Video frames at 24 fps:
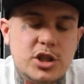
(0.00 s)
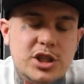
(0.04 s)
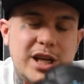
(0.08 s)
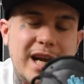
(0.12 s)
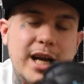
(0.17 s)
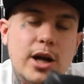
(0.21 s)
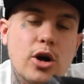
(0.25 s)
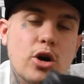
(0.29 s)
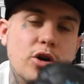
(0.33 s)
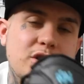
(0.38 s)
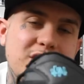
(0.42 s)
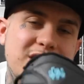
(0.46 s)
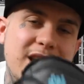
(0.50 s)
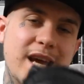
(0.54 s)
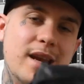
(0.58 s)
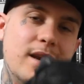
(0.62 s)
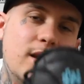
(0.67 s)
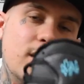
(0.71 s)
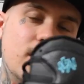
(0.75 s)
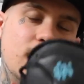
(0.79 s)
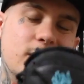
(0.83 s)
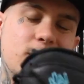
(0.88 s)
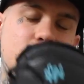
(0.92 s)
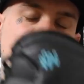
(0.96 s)
Shanghai
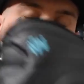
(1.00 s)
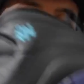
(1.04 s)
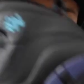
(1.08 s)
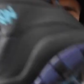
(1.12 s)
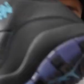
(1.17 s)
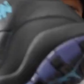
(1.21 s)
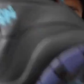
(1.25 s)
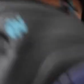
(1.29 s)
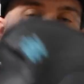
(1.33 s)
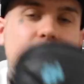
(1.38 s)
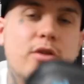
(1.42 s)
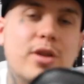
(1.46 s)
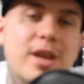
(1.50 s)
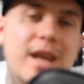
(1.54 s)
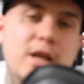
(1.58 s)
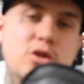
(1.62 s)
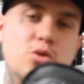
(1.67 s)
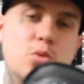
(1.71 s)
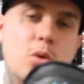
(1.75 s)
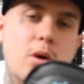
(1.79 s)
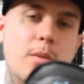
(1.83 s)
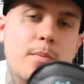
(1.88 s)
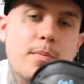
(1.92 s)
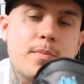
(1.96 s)
10, let's move on to the
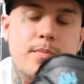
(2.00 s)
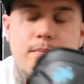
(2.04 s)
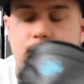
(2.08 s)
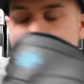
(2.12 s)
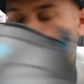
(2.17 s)
next one.